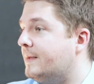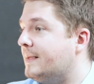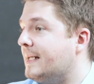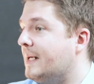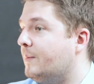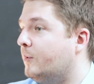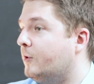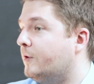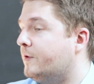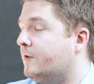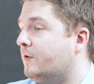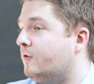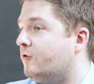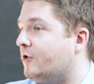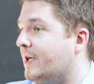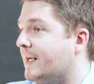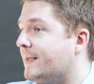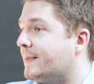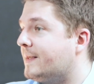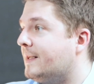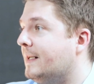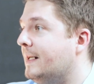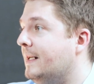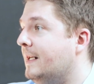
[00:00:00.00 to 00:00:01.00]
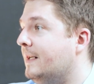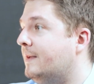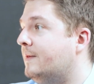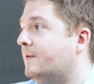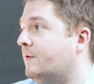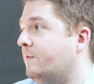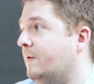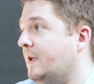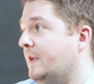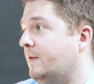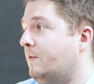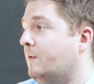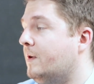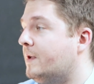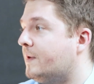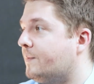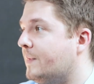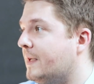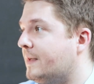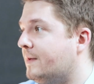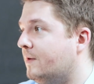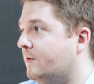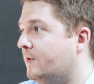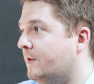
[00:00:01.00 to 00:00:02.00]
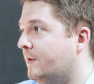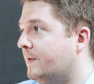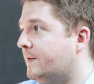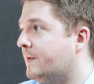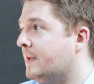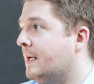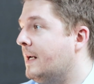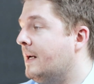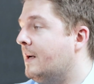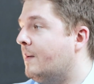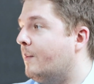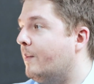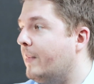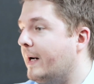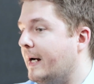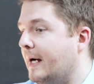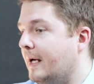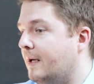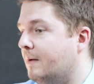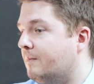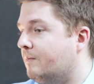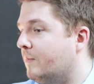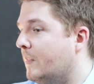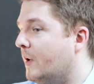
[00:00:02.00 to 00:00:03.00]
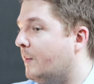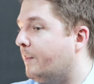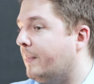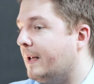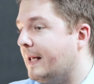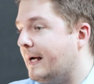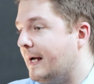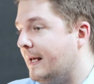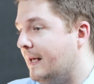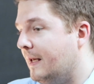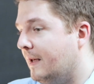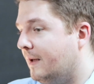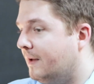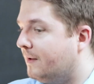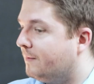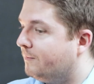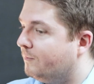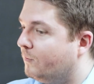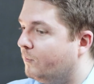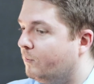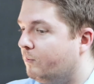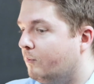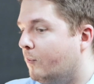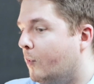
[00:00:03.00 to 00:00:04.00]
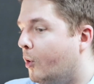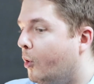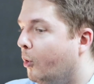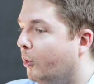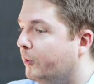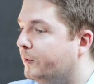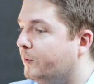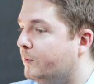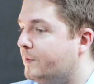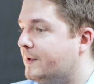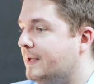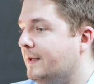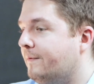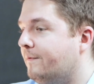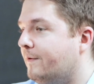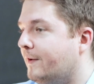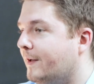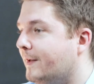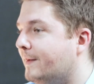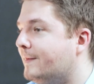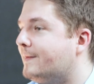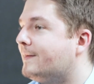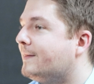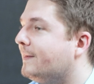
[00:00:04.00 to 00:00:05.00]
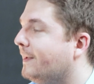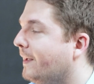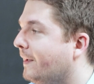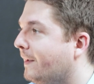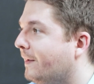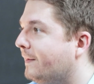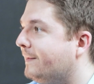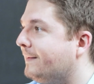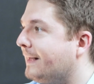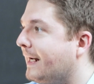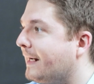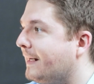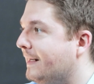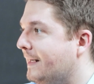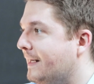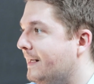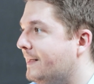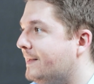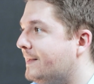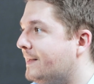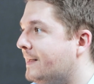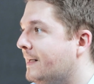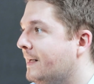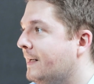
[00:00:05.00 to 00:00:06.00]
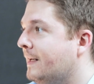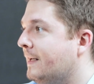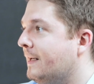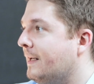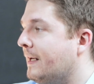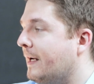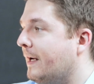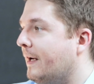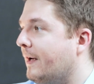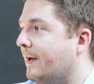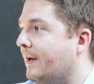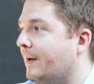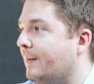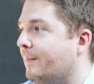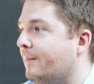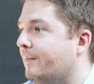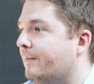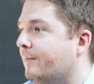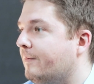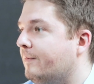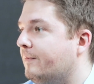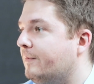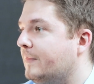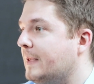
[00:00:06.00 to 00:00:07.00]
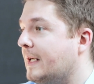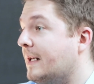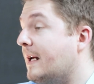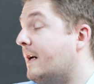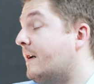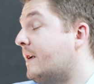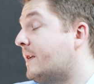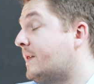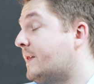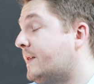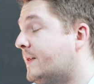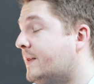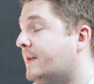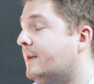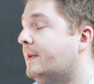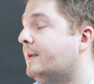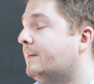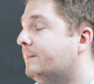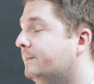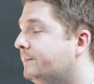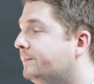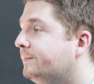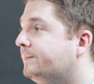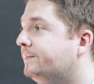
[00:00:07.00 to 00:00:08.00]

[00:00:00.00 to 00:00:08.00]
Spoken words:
it's able to translate it to V2X messages by applying all those different techniques that are necessary.